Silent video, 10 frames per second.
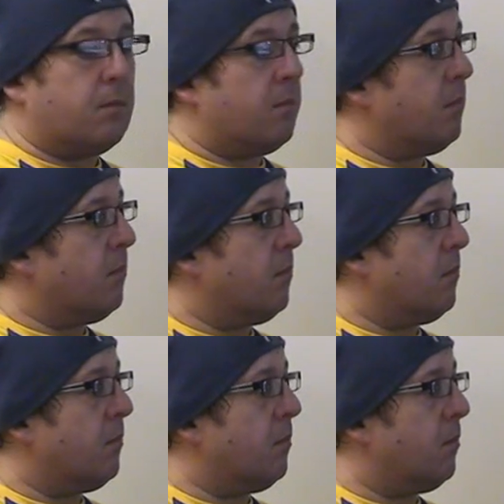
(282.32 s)

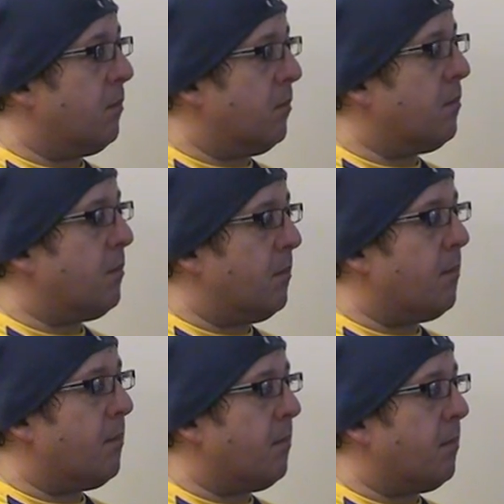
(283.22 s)

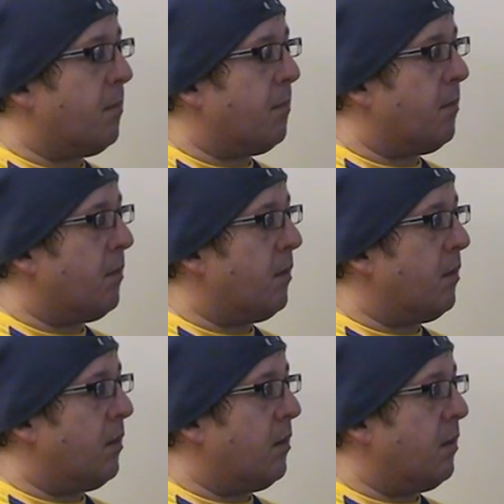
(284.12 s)

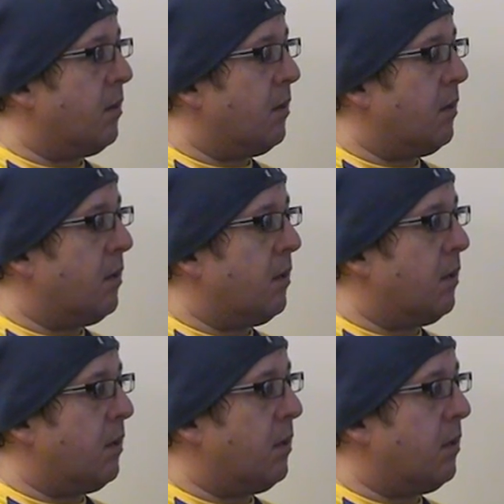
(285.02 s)

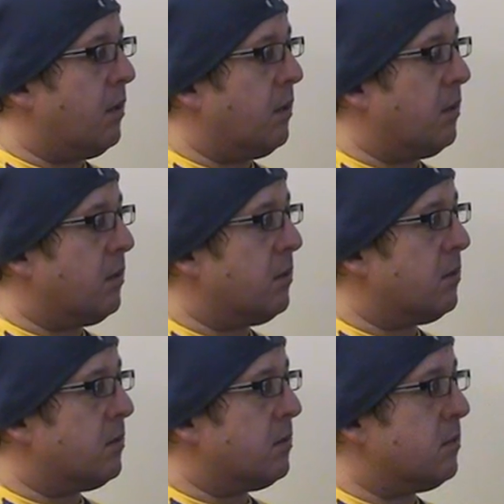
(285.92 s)

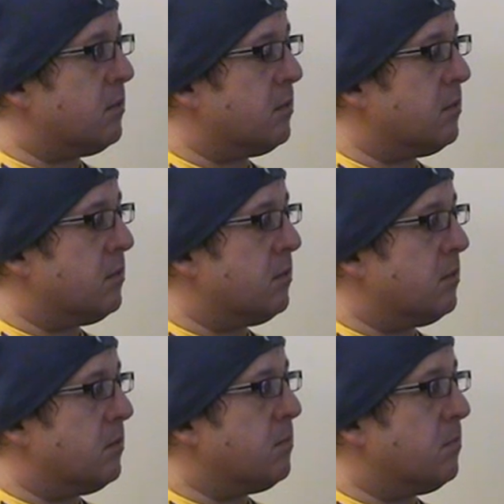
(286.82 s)

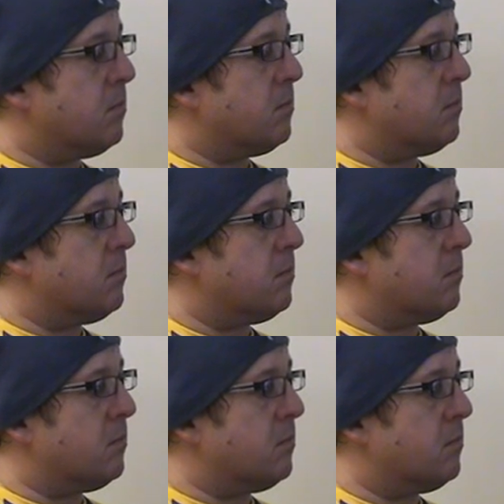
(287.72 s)

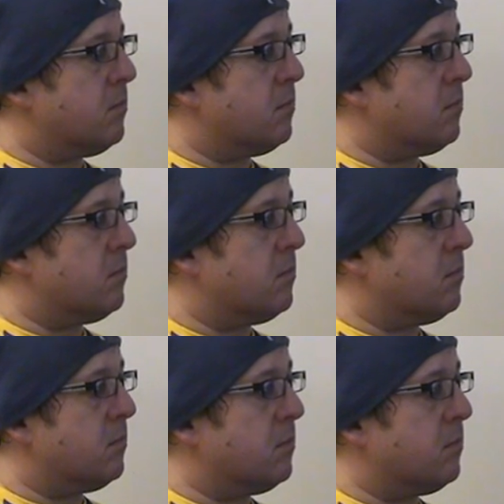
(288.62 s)

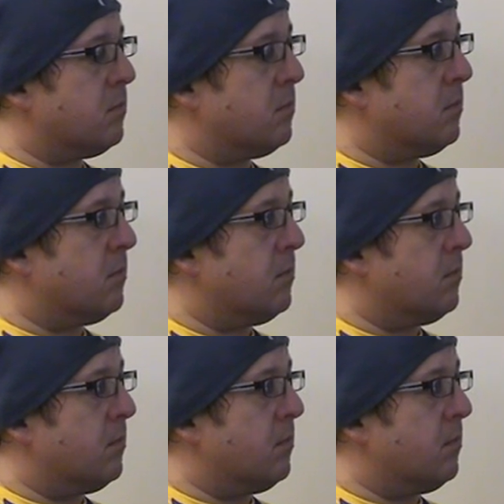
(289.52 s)
This person isn't speaking.